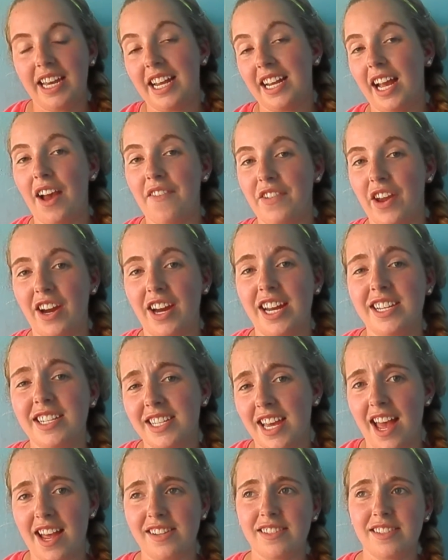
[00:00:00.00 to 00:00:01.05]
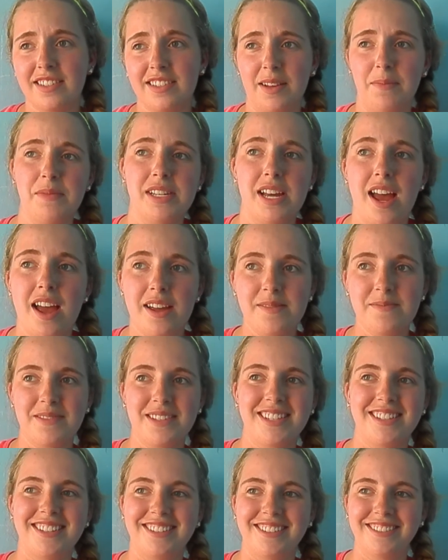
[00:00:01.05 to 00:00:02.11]
It got very intense
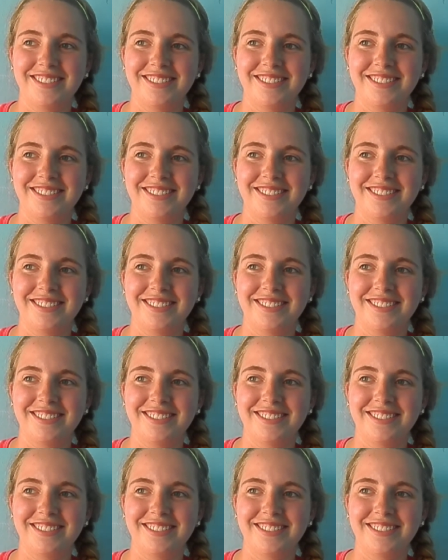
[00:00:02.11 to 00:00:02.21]
sometimes.